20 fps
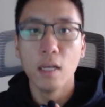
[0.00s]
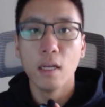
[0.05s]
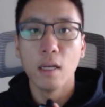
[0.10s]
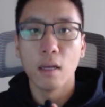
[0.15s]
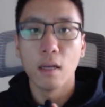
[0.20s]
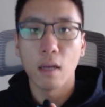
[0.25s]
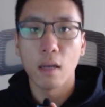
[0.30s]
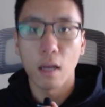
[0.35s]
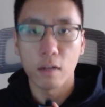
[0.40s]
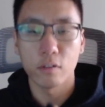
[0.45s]

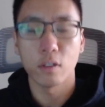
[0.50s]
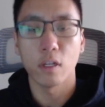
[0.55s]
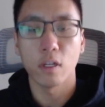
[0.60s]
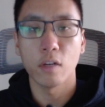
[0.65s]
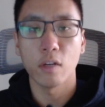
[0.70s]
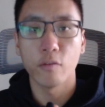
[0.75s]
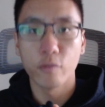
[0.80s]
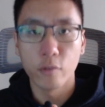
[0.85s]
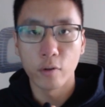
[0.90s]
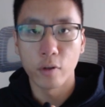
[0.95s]
And
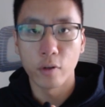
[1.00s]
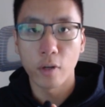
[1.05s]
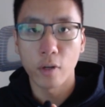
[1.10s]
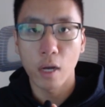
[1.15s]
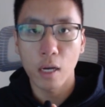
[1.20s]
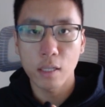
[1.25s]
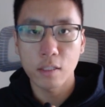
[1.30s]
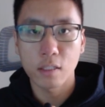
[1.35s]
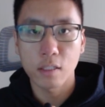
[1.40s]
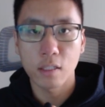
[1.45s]
if you're
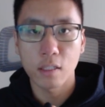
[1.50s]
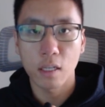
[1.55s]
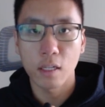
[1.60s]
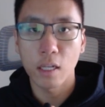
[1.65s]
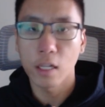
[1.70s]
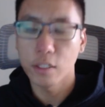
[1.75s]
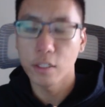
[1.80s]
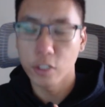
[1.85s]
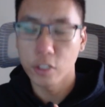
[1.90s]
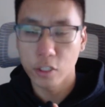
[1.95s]
not an
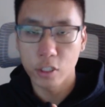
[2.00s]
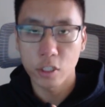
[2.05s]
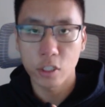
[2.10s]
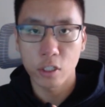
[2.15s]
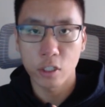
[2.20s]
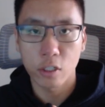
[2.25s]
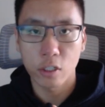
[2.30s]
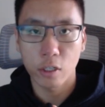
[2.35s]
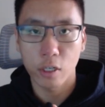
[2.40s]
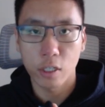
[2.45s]

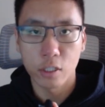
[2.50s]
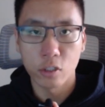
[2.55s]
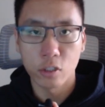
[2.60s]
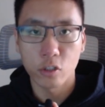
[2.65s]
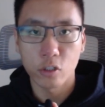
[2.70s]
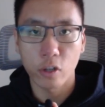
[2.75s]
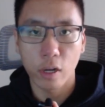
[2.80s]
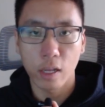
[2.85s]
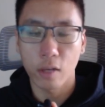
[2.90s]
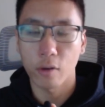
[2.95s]
engineer in
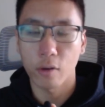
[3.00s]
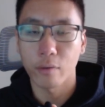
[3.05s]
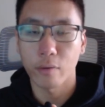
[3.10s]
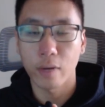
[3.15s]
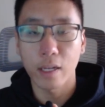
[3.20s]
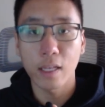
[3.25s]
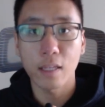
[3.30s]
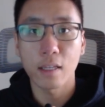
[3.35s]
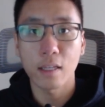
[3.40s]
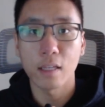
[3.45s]
training
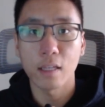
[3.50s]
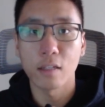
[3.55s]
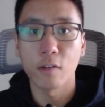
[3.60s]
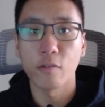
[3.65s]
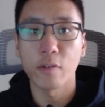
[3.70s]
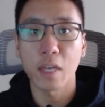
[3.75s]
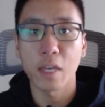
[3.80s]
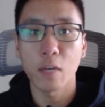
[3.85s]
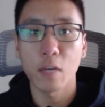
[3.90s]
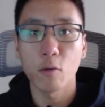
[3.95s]
already, then the
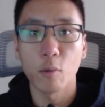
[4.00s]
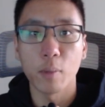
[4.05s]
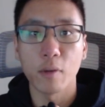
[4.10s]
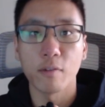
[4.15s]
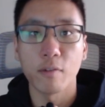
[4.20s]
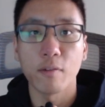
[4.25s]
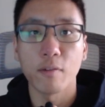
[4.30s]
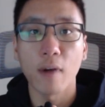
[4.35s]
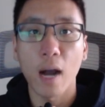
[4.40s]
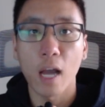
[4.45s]
fee will be
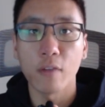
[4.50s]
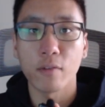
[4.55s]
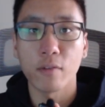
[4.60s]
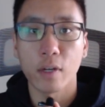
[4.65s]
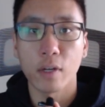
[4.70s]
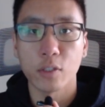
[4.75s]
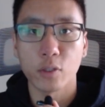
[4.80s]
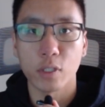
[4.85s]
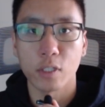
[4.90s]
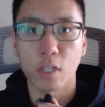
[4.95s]

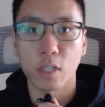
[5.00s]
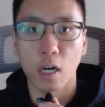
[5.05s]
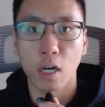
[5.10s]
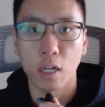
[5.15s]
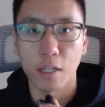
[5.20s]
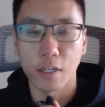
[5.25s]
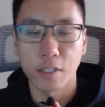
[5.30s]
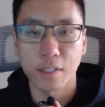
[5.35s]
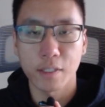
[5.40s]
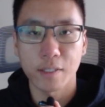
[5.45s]

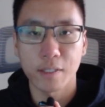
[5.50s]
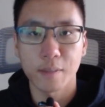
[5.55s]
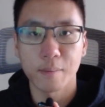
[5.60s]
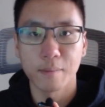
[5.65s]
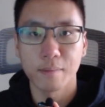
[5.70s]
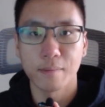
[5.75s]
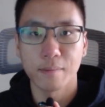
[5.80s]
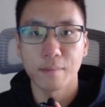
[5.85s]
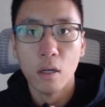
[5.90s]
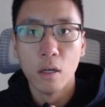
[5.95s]
$500.
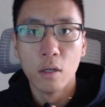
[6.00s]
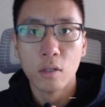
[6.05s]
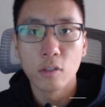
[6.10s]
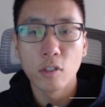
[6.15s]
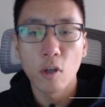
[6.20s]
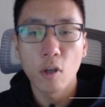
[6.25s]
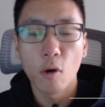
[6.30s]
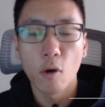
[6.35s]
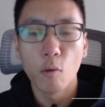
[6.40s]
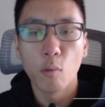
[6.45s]

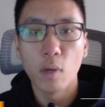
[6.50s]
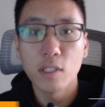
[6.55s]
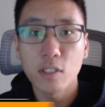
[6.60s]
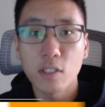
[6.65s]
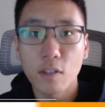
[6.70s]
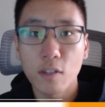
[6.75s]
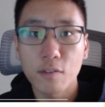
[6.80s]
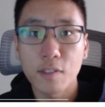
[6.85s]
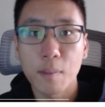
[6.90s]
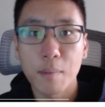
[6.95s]
So once
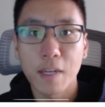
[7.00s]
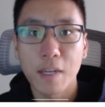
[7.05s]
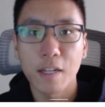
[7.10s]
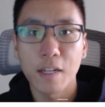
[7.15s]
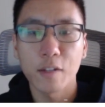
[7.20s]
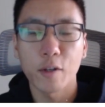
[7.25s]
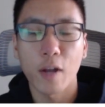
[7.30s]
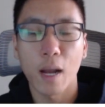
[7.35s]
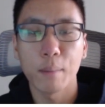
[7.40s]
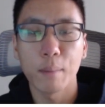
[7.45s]
you have
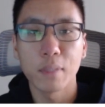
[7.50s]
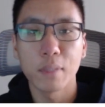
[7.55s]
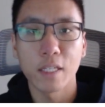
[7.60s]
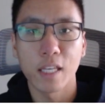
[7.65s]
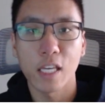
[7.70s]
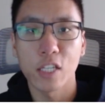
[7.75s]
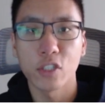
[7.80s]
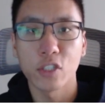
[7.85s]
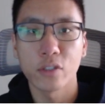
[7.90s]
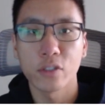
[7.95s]
submitted your
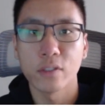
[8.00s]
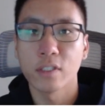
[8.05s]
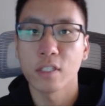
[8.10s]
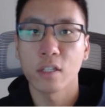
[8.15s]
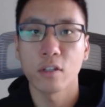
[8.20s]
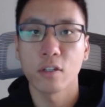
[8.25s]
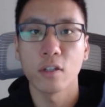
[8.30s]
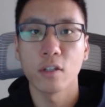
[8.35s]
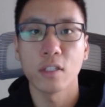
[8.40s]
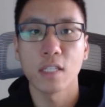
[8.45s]
applications, it
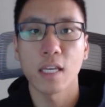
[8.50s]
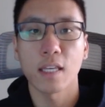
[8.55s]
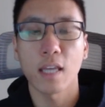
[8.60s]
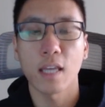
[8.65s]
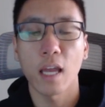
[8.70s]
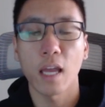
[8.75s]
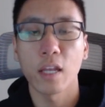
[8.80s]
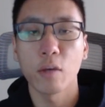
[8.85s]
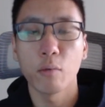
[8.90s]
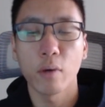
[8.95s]
could take
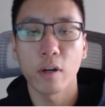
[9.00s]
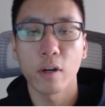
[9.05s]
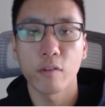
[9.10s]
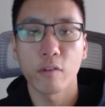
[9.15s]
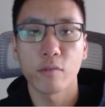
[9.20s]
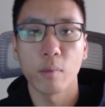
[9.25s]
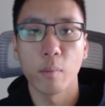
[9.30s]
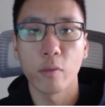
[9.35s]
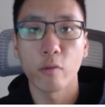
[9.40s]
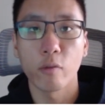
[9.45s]
anywhere
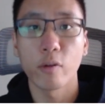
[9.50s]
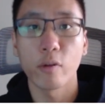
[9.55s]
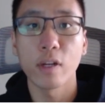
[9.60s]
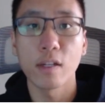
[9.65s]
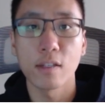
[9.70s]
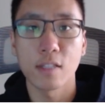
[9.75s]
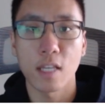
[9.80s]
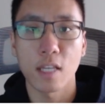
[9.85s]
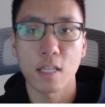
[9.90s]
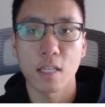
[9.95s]
from three
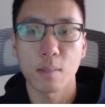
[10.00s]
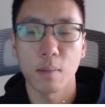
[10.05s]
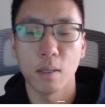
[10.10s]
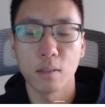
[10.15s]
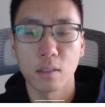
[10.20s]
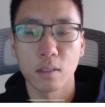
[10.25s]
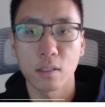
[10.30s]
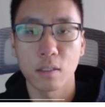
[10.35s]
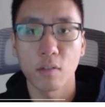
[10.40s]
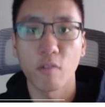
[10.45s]
to six
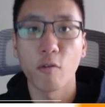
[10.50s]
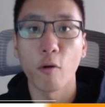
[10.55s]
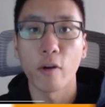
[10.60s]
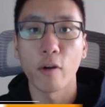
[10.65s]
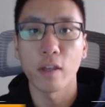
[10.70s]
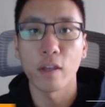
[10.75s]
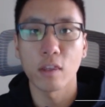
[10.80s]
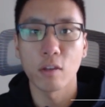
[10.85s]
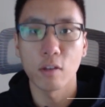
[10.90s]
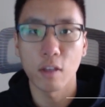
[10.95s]
months for
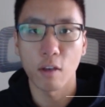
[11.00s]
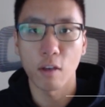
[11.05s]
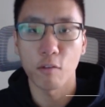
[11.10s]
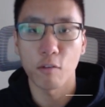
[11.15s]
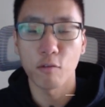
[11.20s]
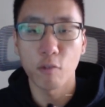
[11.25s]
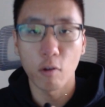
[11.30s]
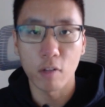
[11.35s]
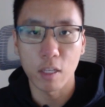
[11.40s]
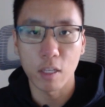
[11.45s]
it to get
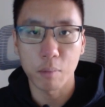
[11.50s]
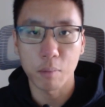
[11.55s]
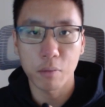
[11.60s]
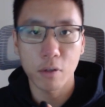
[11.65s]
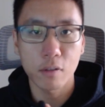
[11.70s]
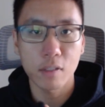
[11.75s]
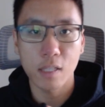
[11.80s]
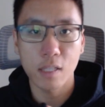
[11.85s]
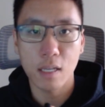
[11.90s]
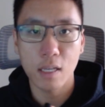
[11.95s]
fully
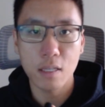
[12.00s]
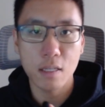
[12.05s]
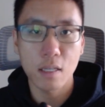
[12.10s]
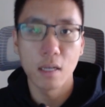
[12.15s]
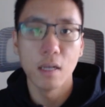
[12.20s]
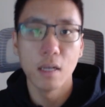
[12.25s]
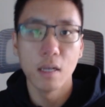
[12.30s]
processed.